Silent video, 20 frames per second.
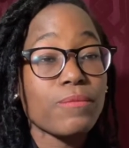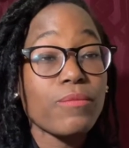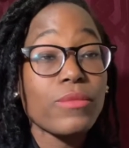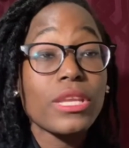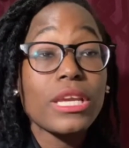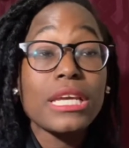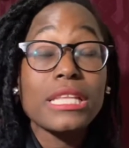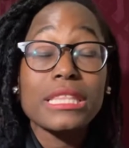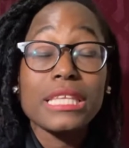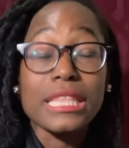
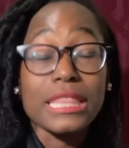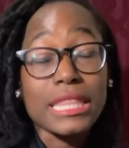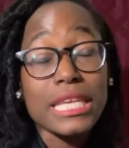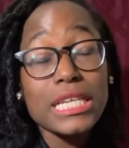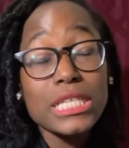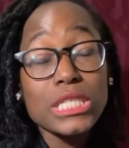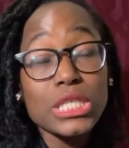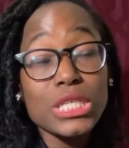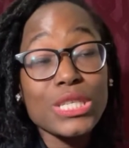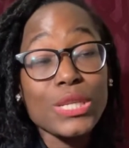The thing
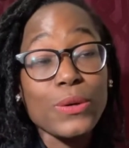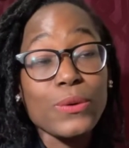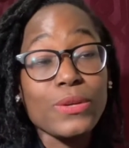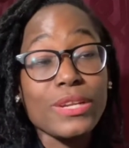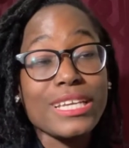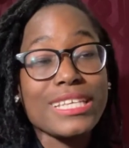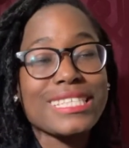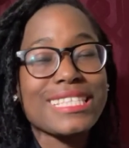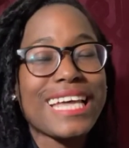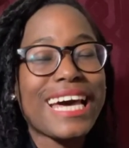to note
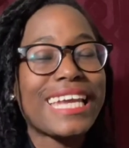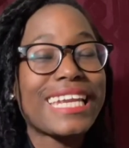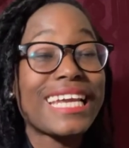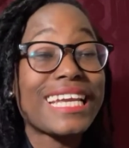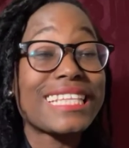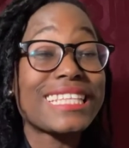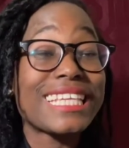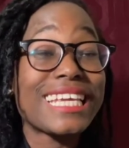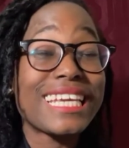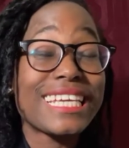is that
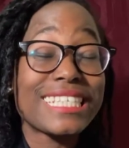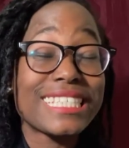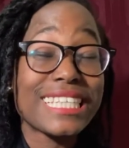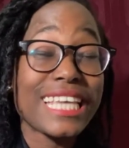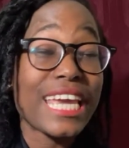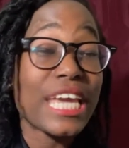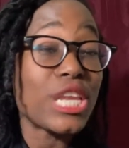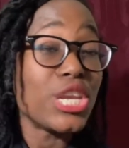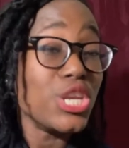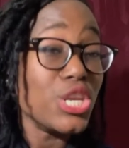it is
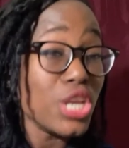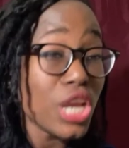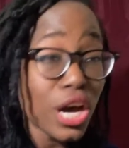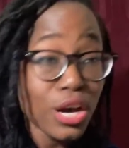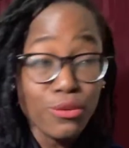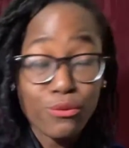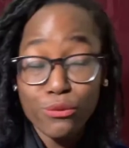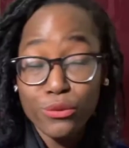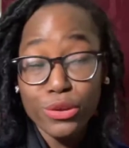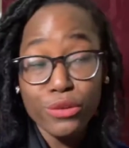a
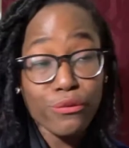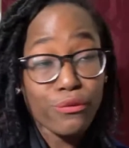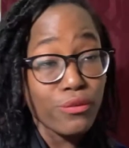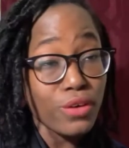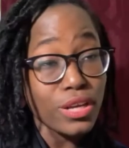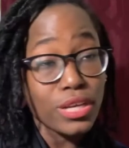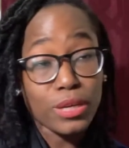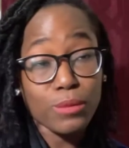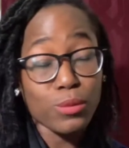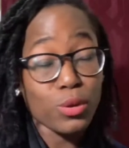
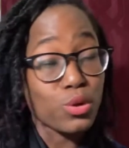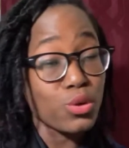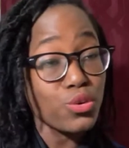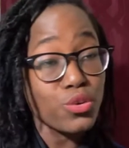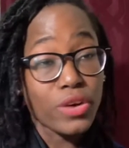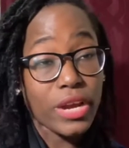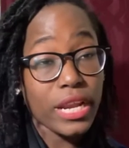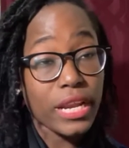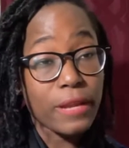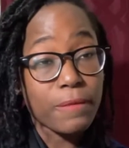non-refundable
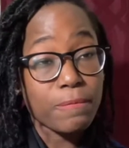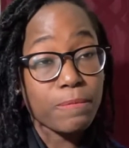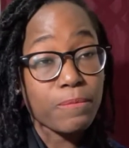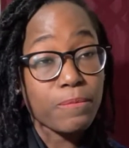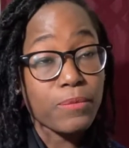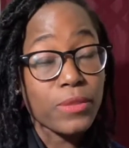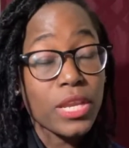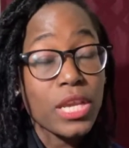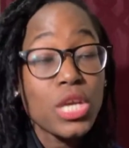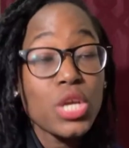credit.
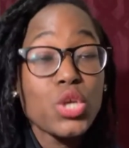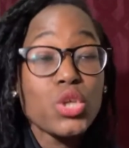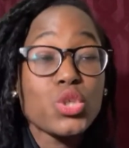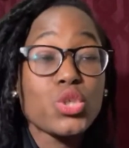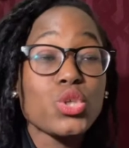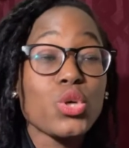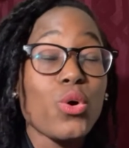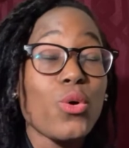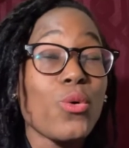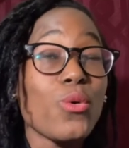
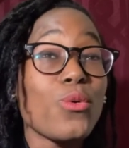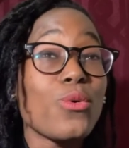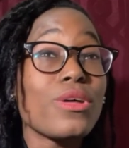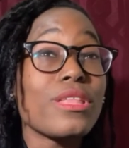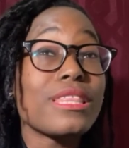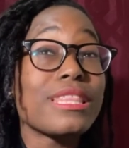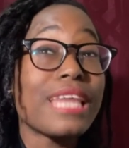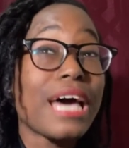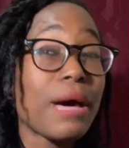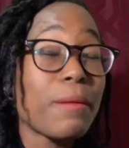So
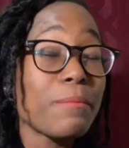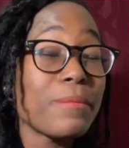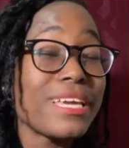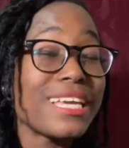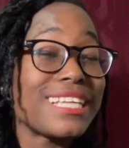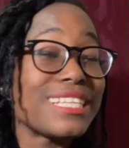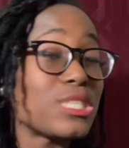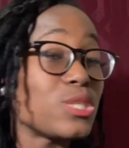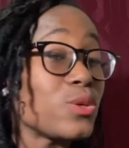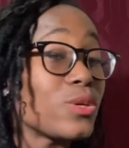that
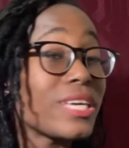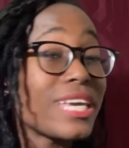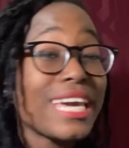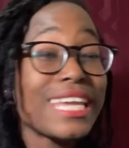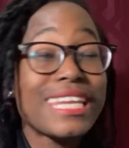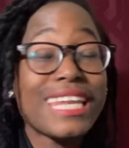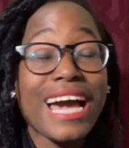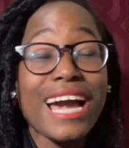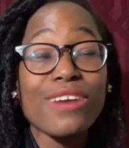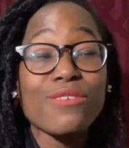means you
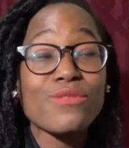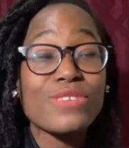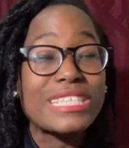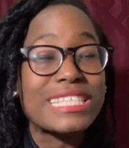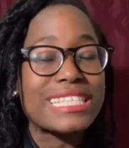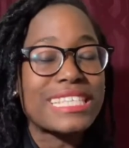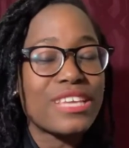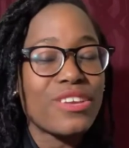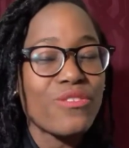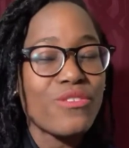cannot
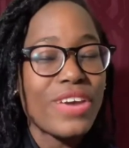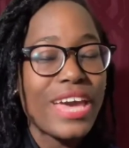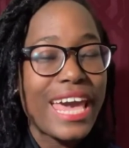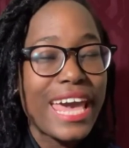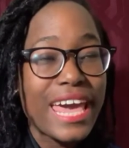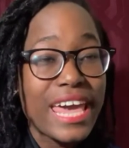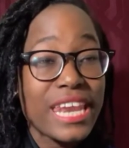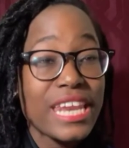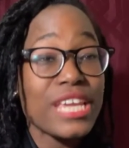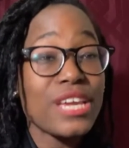receive
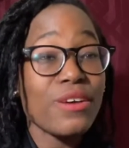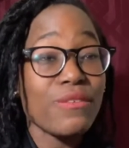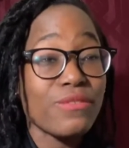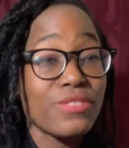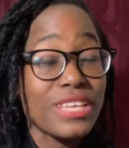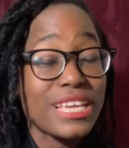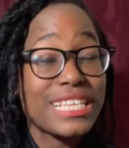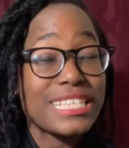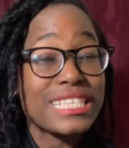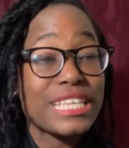any of
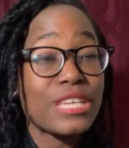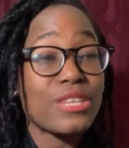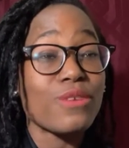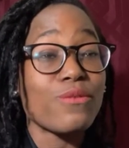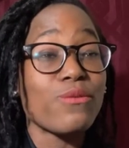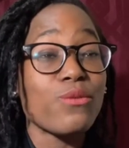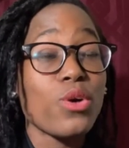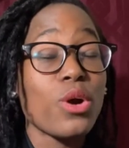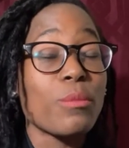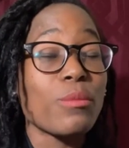this in the
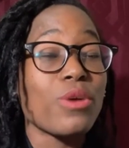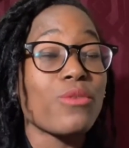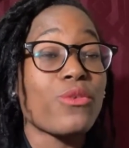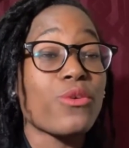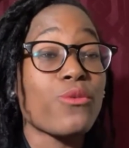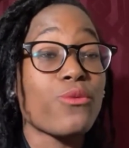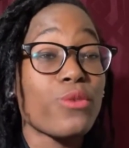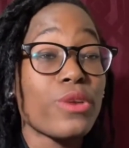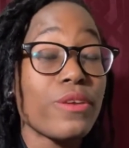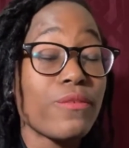form of a
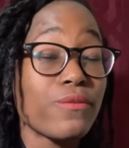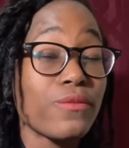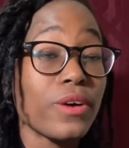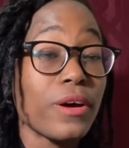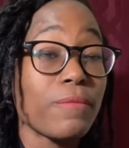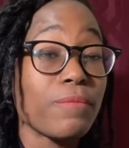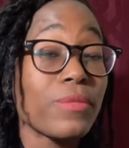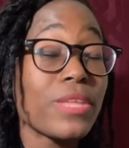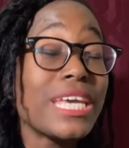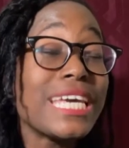refund.
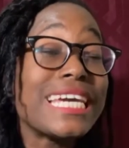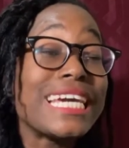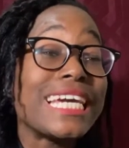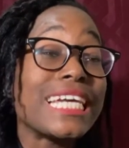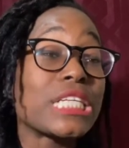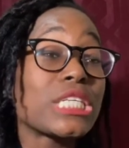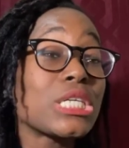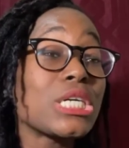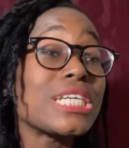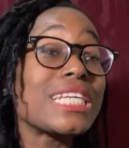It
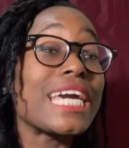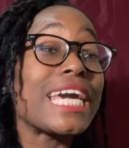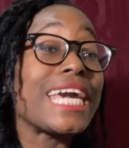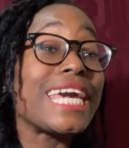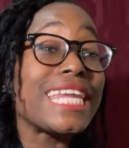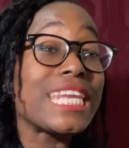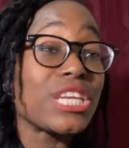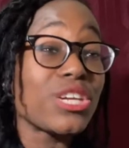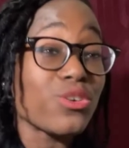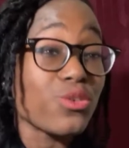could
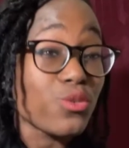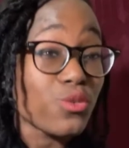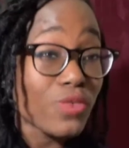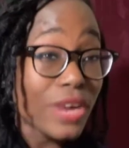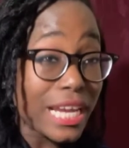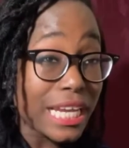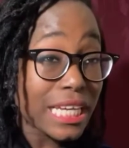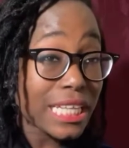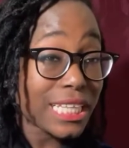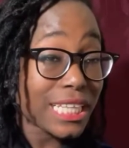
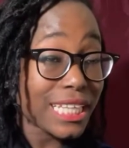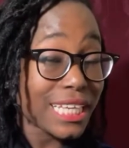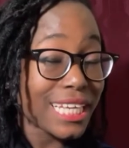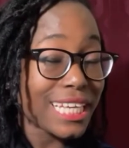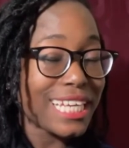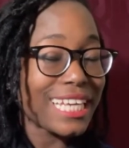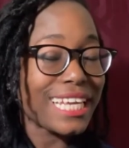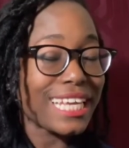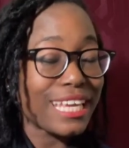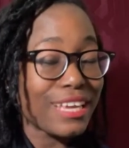
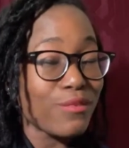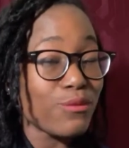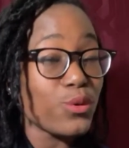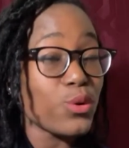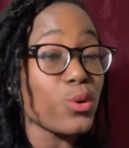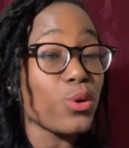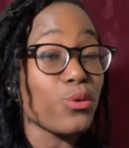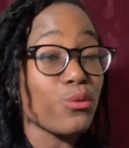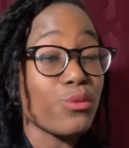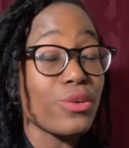indirectly give you
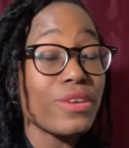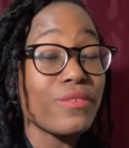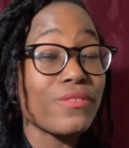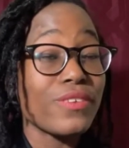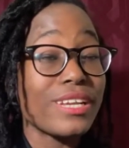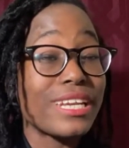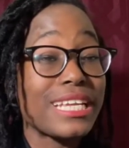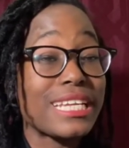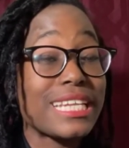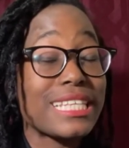a
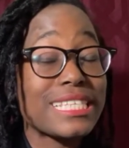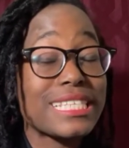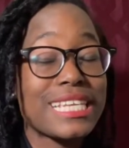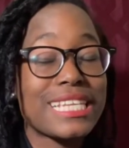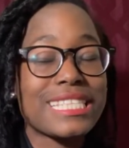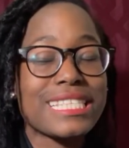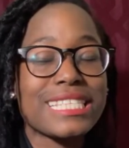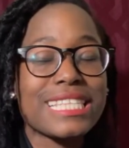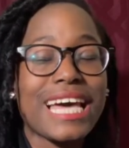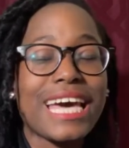refund in the
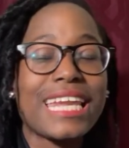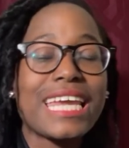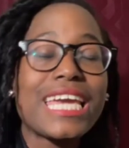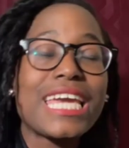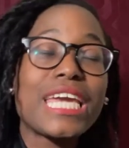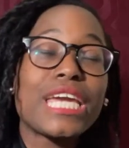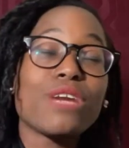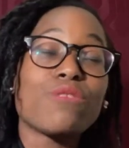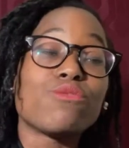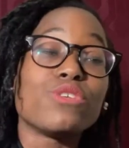sense that
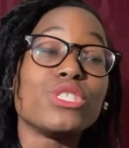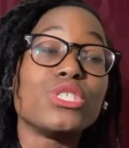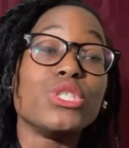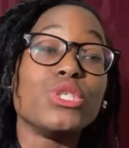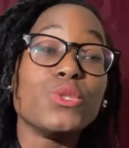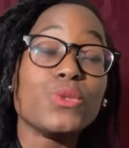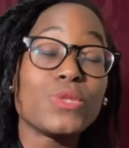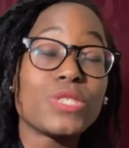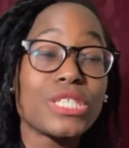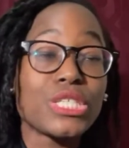it
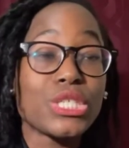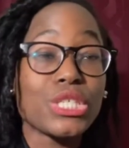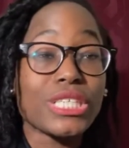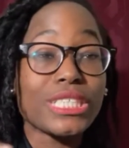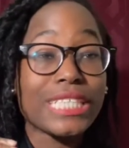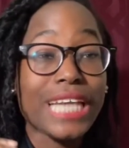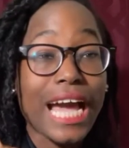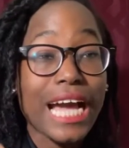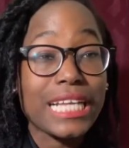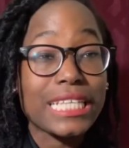reduces your
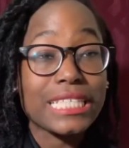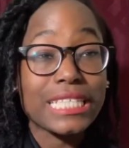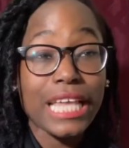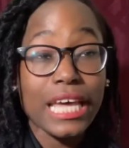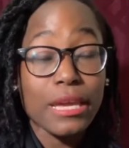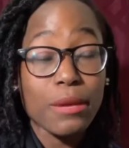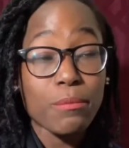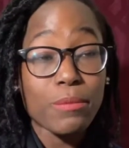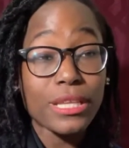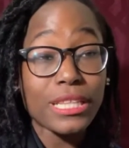tax
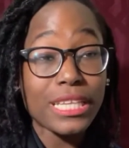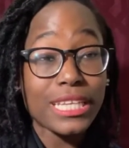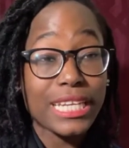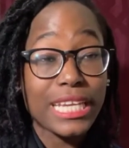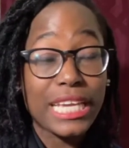liability